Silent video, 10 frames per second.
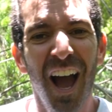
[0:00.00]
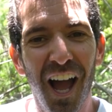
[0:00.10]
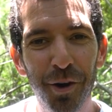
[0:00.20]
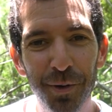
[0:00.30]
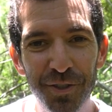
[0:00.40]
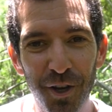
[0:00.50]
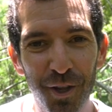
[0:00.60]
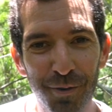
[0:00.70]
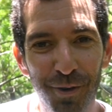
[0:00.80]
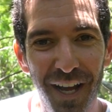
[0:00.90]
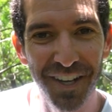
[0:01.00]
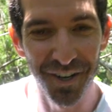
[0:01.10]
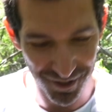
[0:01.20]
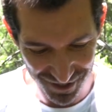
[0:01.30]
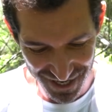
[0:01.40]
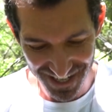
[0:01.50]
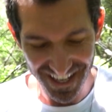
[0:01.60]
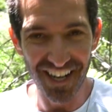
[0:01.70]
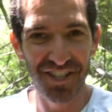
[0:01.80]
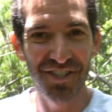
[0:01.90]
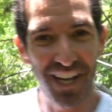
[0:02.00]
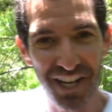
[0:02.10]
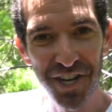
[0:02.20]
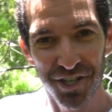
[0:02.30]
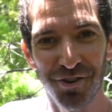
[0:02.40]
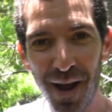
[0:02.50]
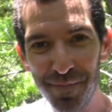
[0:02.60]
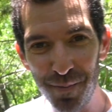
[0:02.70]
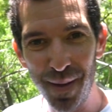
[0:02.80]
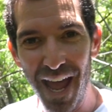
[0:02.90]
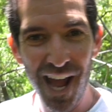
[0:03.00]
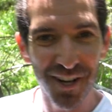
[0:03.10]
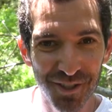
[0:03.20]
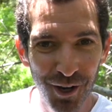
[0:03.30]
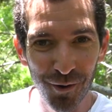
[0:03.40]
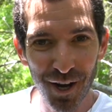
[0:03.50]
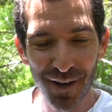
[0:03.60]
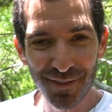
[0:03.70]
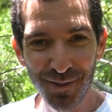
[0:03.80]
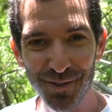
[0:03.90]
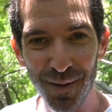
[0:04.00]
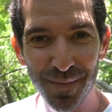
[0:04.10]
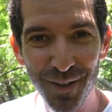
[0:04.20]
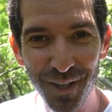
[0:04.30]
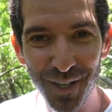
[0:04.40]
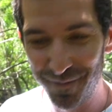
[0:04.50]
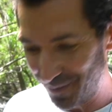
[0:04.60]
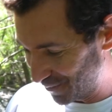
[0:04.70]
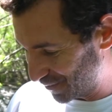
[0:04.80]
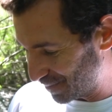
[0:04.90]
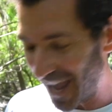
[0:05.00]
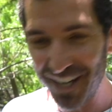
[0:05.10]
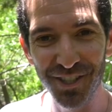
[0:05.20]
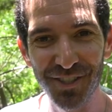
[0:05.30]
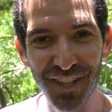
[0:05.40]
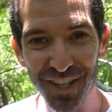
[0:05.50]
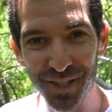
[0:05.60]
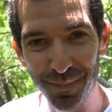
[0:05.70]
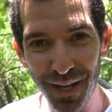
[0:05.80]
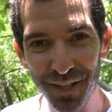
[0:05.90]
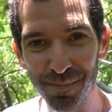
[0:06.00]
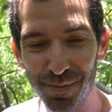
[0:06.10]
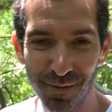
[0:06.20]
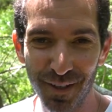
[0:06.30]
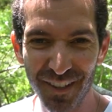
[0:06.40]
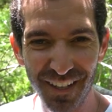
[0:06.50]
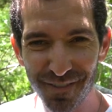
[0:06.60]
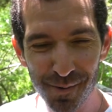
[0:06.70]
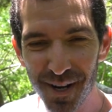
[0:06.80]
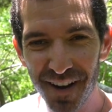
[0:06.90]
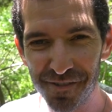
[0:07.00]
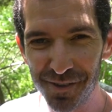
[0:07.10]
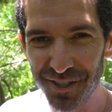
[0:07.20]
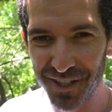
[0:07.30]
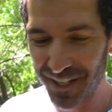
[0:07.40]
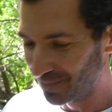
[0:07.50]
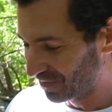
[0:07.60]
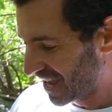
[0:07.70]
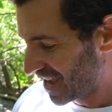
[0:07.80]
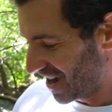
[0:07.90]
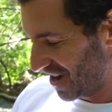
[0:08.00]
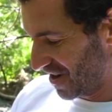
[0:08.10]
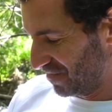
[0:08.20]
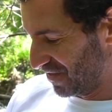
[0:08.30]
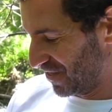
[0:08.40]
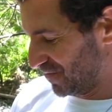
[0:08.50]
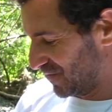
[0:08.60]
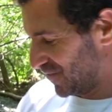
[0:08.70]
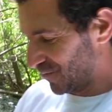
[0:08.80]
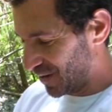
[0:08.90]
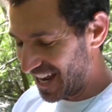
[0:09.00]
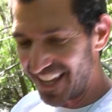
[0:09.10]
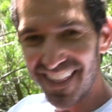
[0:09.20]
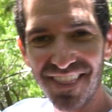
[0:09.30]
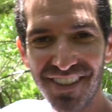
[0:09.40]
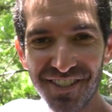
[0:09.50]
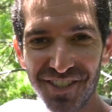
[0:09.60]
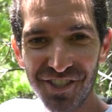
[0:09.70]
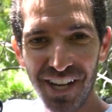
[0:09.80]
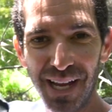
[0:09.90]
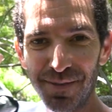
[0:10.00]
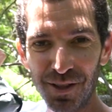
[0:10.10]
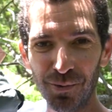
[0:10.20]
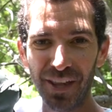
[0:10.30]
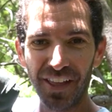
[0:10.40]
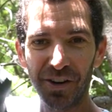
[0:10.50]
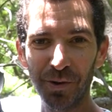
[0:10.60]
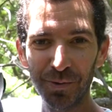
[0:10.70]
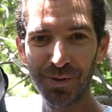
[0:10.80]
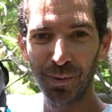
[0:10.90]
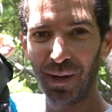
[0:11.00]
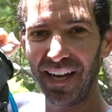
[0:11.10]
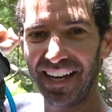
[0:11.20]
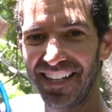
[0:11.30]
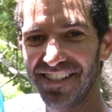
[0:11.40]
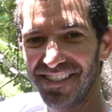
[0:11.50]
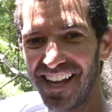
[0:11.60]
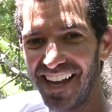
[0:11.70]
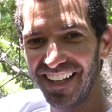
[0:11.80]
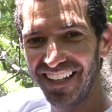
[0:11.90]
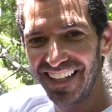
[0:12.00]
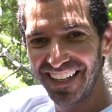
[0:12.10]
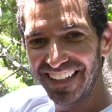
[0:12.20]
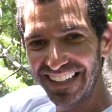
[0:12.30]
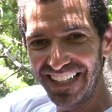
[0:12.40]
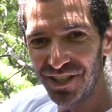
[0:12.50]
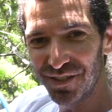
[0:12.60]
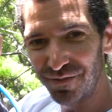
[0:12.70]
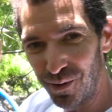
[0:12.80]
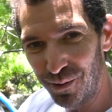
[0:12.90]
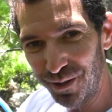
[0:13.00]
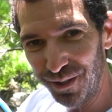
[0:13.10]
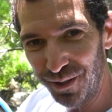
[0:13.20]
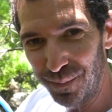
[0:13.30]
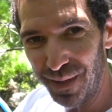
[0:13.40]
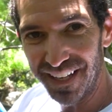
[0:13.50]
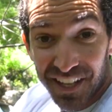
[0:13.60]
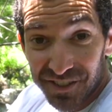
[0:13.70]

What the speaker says: I always saw through hikers kind of just like drop their bags, go off, do something, look at a view, and the bag just stays up nice and perfectly. For whatever reason, the way that this is shaped and the way that it holds the weight, it just kind of leans forward a little bit.